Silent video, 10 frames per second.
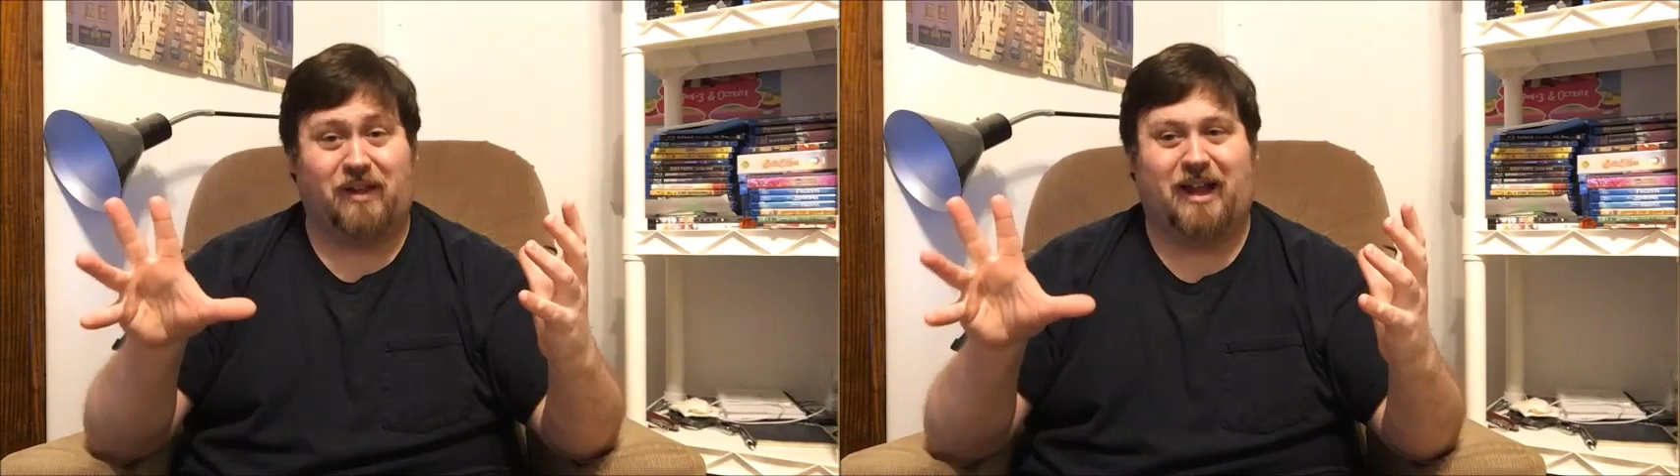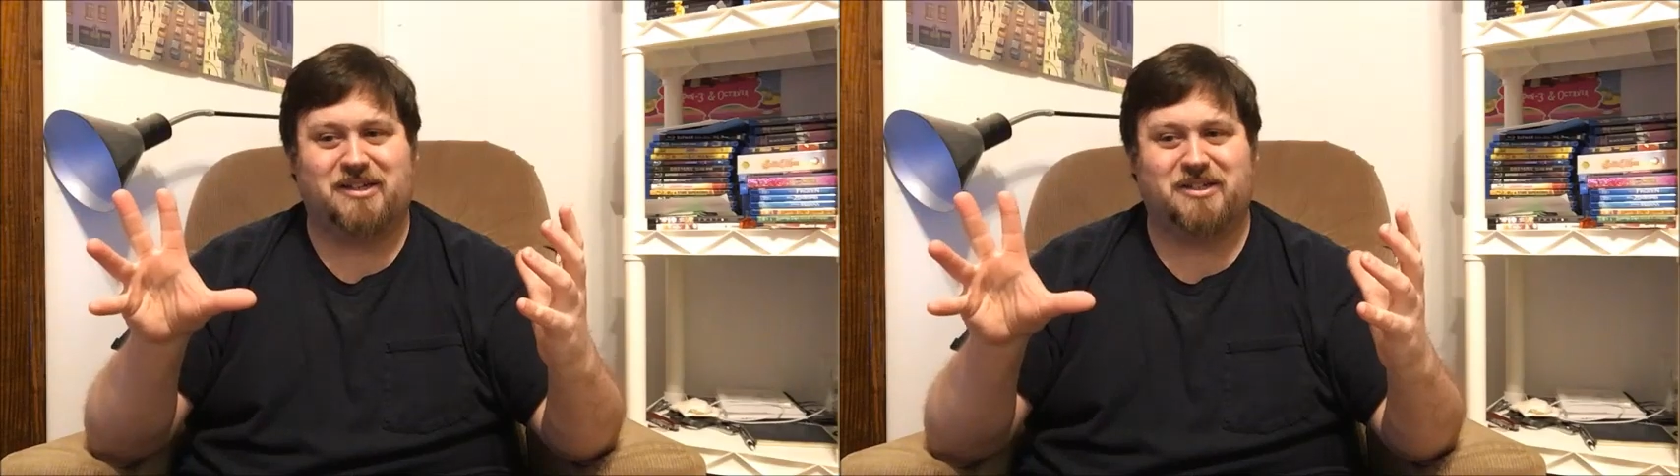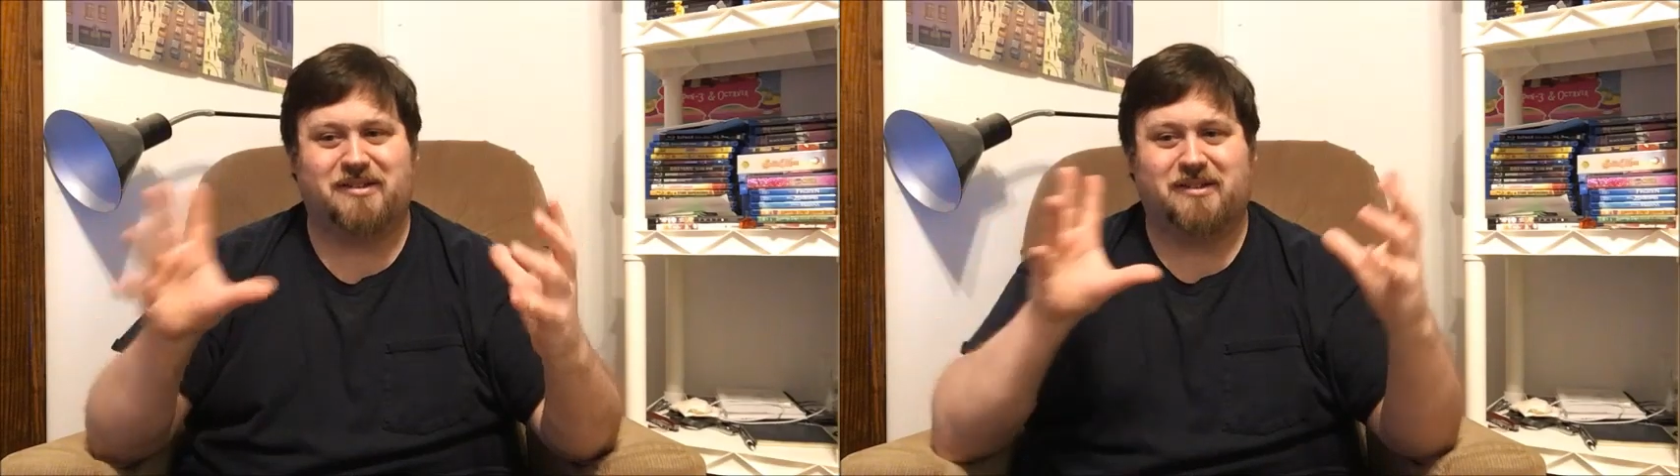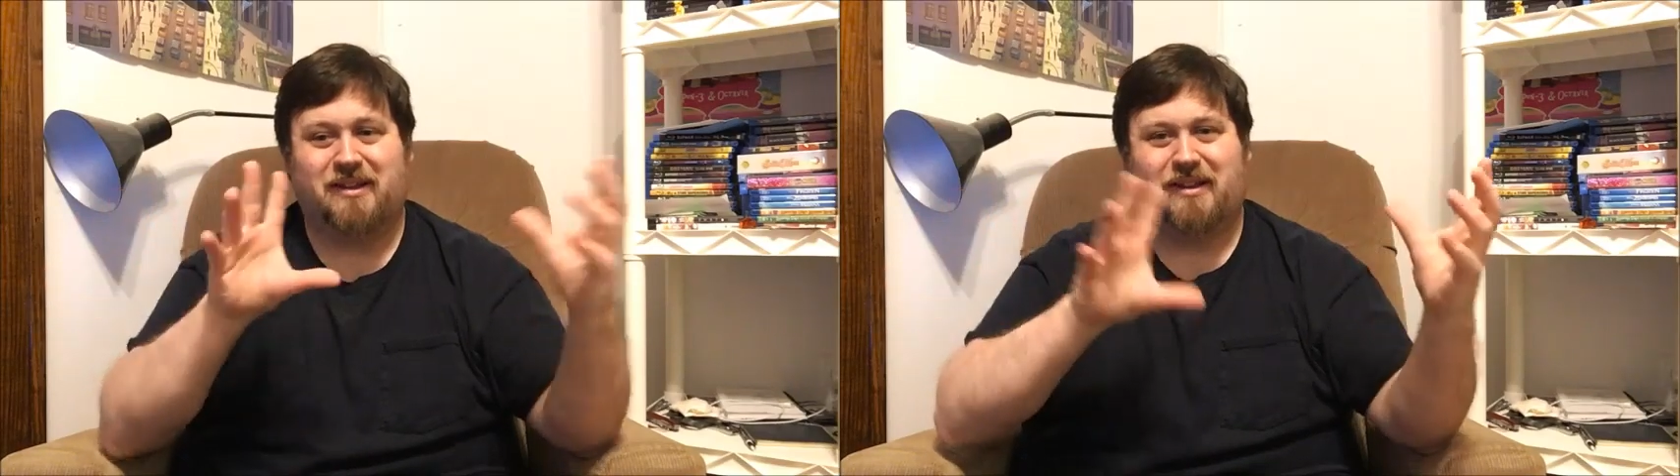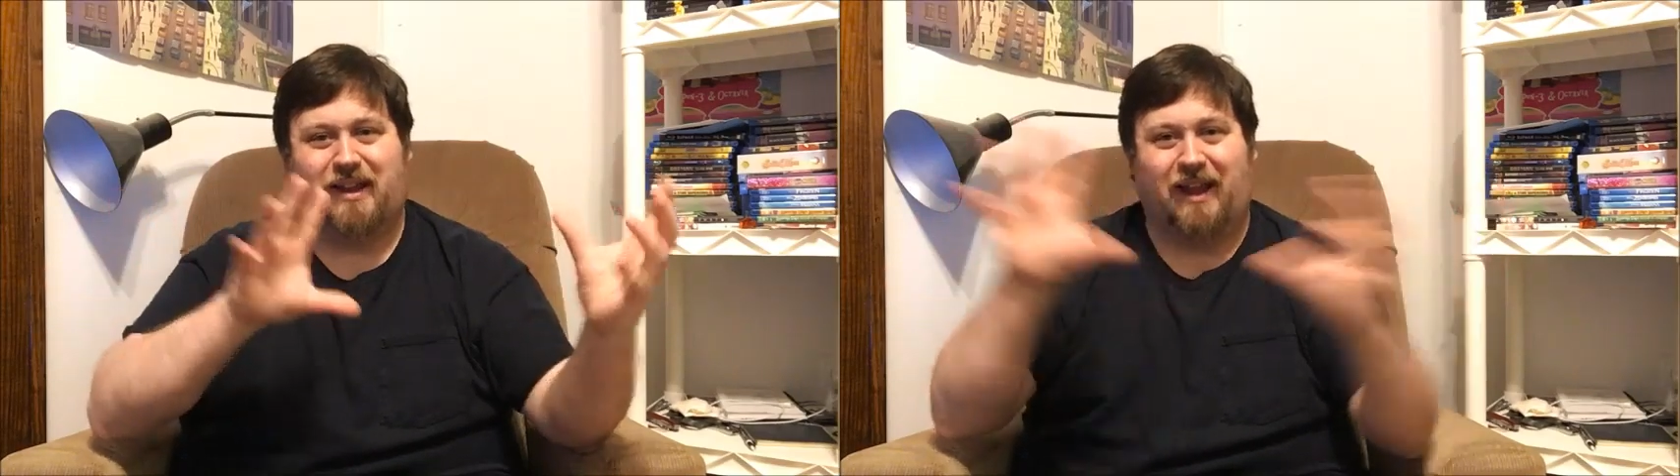flashes
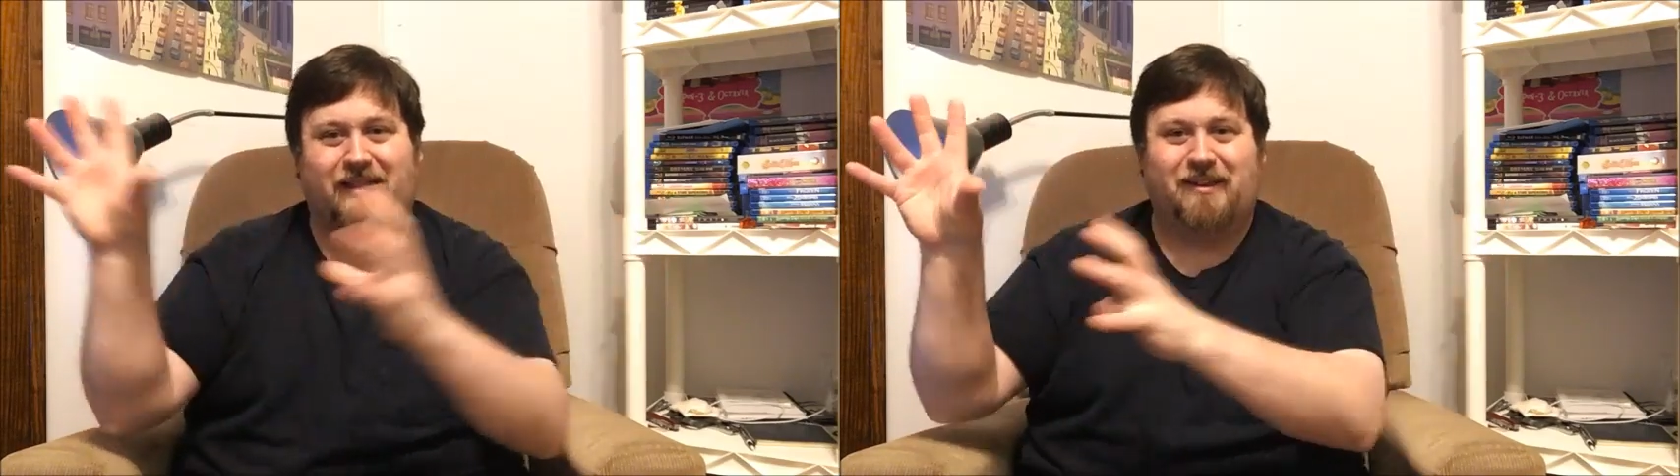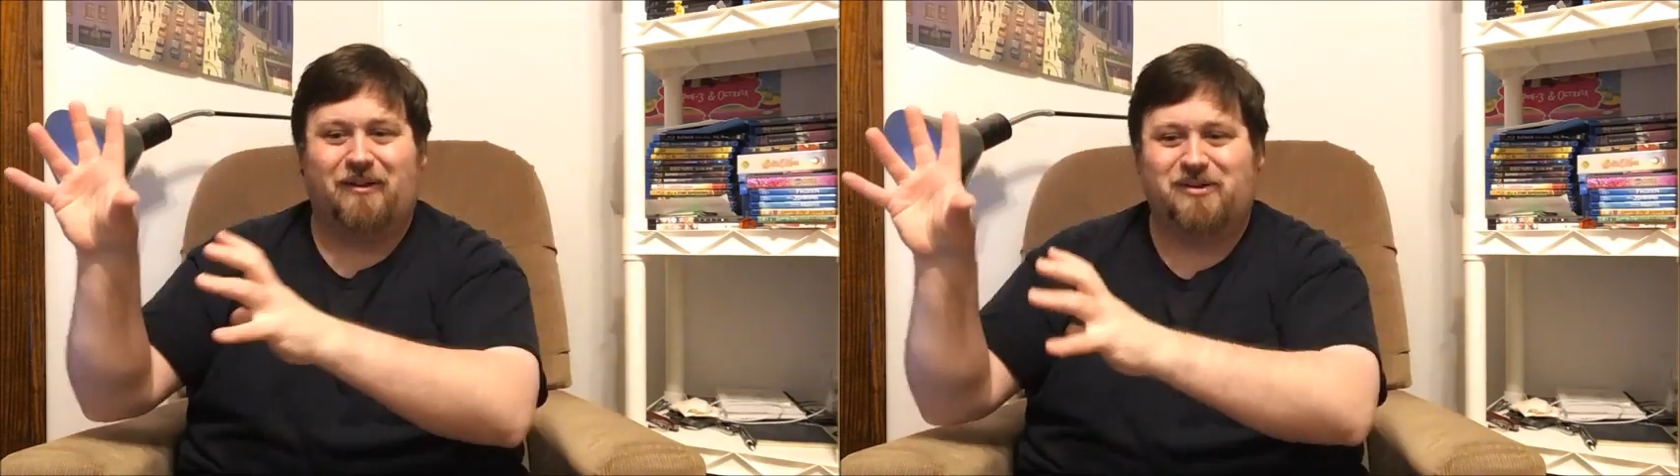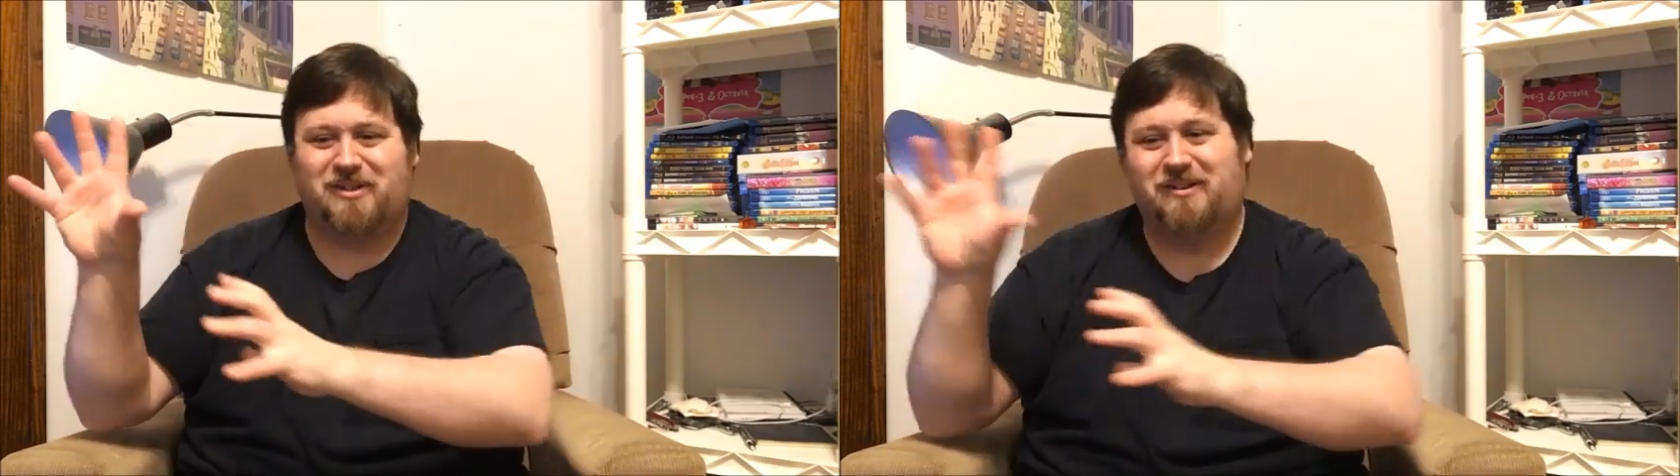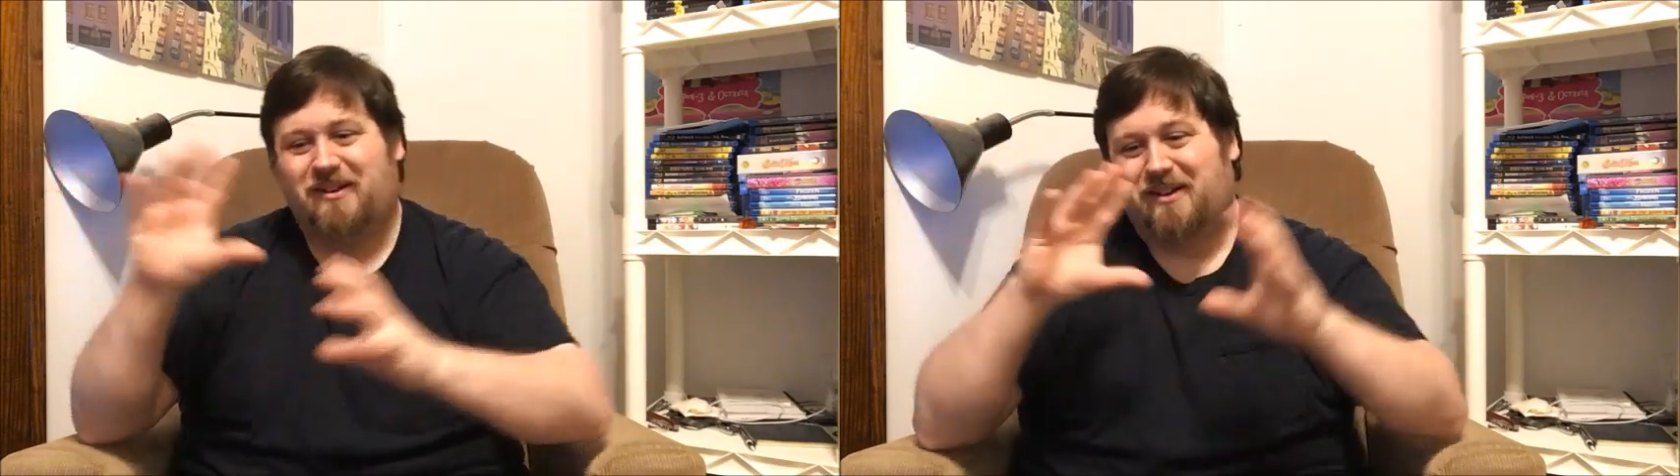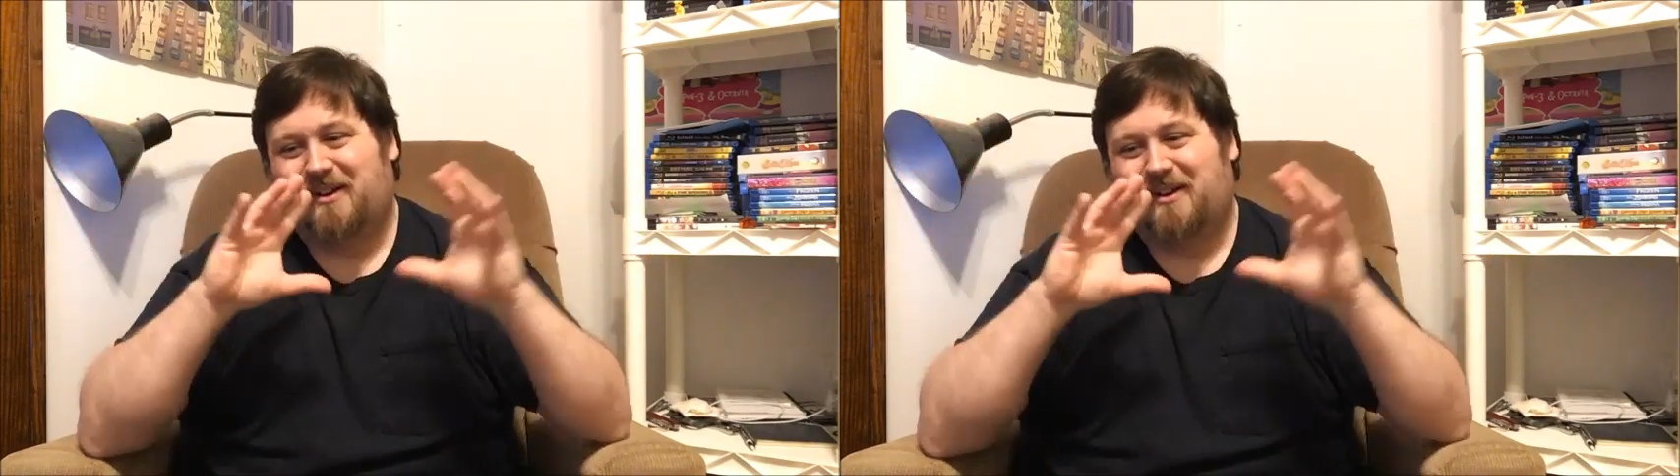in the ocean.